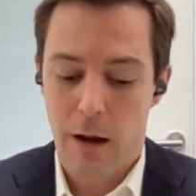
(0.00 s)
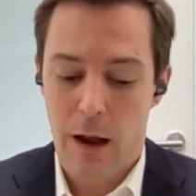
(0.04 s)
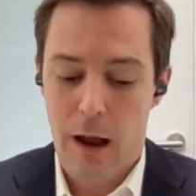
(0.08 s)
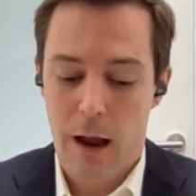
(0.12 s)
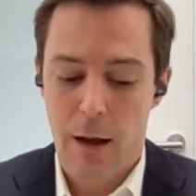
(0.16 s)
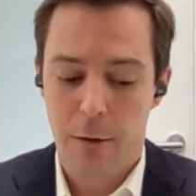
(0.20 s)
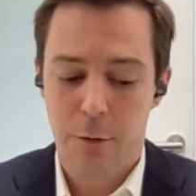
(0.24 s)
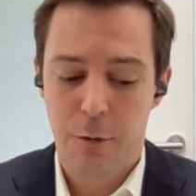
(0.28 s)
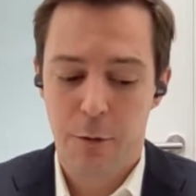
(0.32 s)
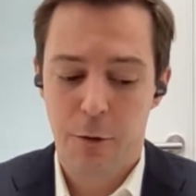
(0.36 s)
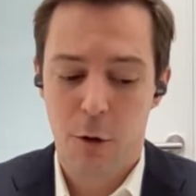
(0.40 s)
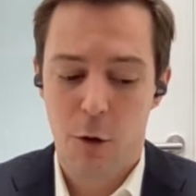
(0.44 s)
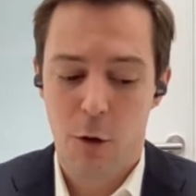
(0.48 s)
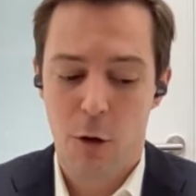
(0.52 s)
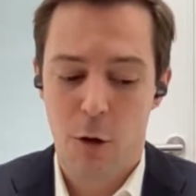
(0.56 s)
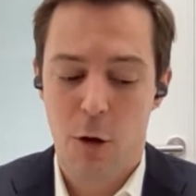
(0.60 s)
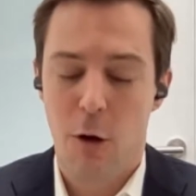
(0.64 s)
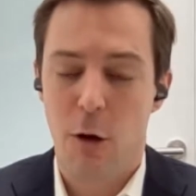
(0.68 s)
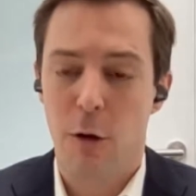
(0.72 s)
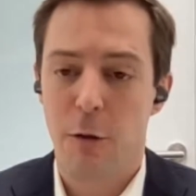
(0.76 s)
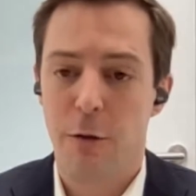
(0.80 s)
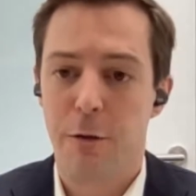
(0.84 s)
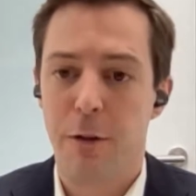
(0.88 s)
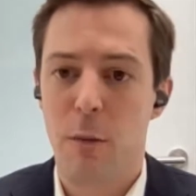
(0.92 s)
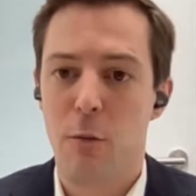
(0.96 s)

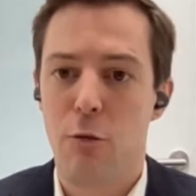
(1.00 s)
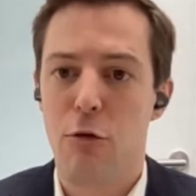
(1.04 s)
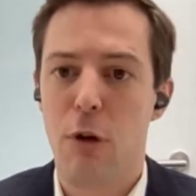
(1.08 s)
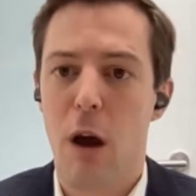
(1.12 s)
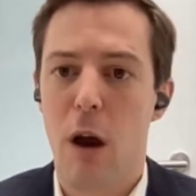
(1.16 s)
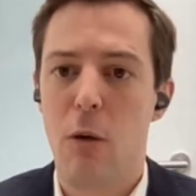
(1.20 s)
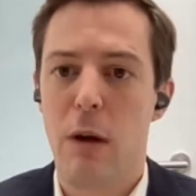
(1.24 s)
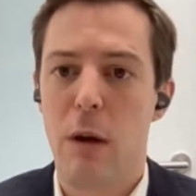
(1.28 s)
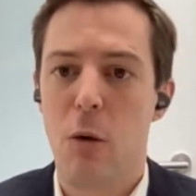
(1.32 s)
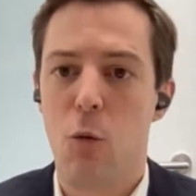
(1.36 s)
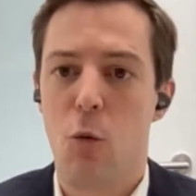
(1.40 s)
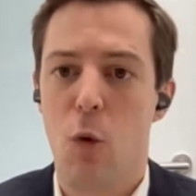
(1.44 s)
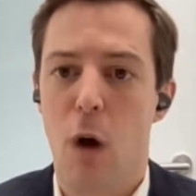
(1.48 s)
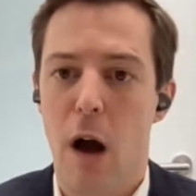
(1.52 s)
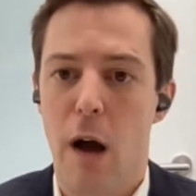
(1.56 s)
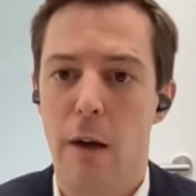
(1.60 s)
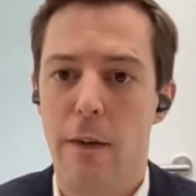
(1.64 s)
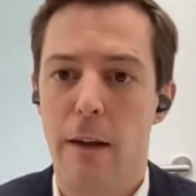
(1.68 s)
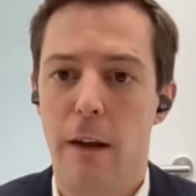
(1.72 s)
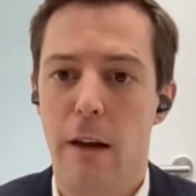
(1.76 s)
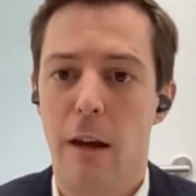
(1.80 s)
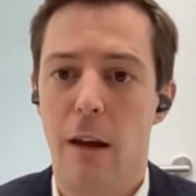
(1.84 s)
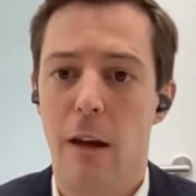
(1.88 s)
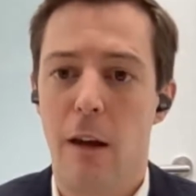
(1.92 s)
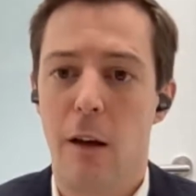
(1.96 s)
after uh, February
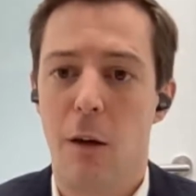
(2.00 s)
1,